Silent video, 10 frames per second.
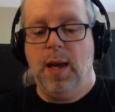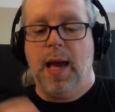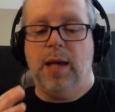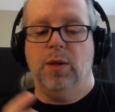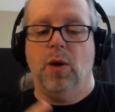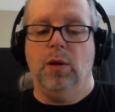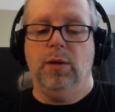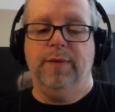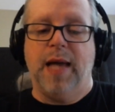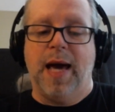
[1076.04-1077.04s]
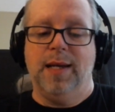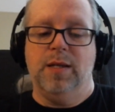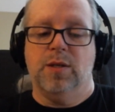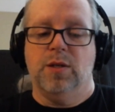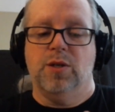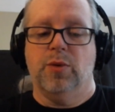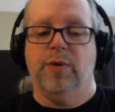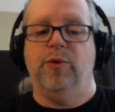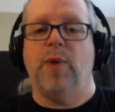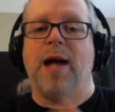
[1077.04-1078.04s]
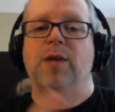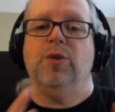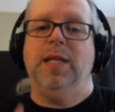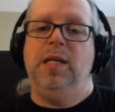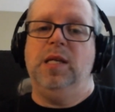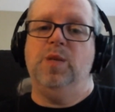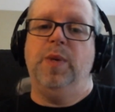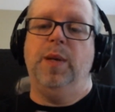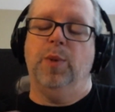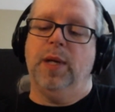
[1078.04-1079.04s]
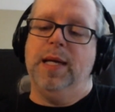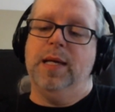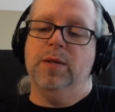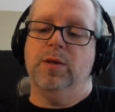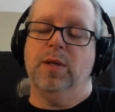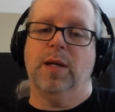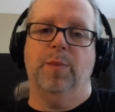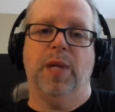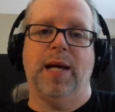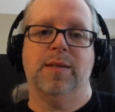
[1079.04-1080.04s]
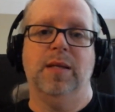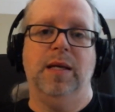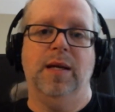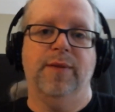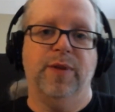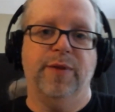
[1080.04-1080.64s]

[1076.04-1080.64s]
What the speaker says: And all of that is to sort of gradually ease people into the complexity of the